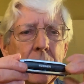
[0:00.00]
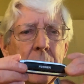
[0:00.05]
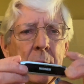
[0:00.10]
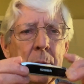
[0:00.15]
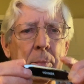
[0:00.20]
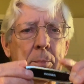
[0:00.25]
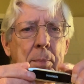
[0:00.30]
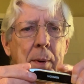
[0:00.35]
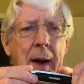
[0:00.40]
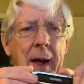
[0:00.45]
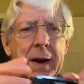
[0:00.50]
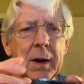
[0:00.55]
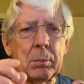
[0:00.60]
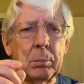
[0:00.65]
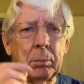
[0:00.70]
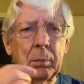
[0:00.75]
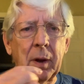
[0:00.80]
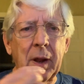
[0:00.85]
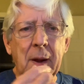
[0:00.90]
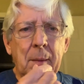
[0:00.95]
your
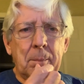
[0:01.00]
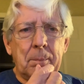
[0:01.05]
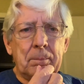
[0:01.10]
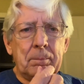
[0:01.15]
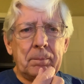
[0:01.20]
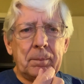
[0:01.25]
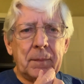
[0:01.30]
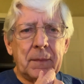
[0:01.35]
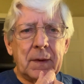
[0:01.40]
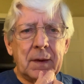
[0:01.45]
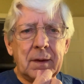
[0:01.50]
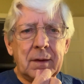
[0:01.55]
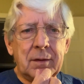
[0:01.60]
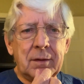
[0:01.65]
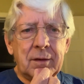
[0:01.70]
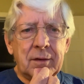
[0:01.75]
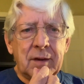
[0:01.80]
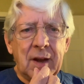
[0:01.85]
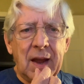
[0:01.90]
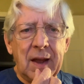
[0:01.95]
bottom lip
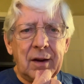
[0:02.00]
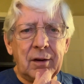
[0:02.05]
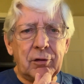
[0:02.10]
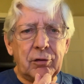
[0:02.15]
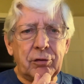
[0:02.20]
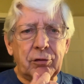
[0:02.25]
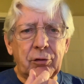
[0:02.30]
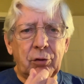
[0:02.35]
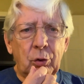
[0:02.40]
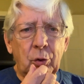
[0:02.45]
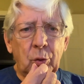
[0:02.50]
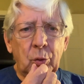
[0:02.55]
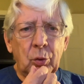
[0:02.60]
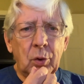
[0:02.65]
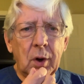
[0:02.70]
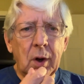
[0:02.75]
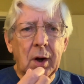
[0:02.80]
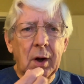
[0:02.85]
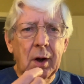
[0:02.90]
tends to